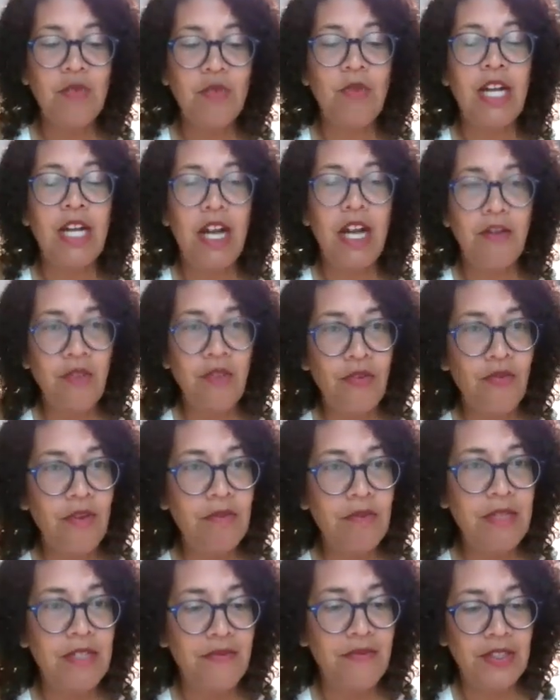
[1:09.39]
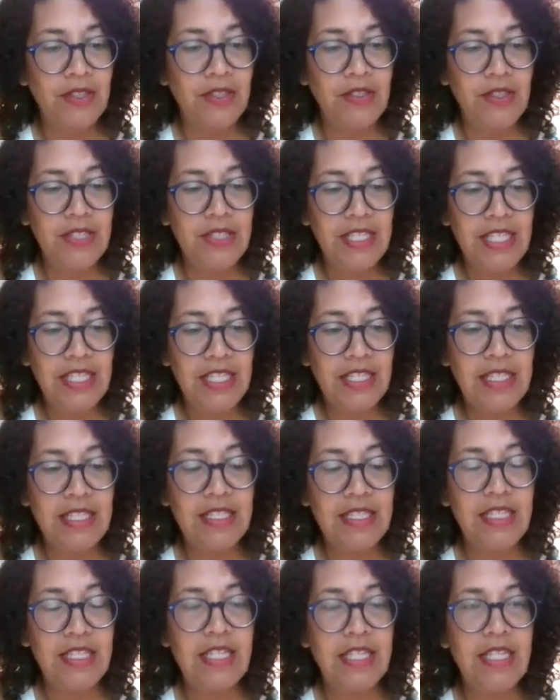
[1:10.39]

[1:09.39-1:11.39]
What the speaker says: recover from difficulties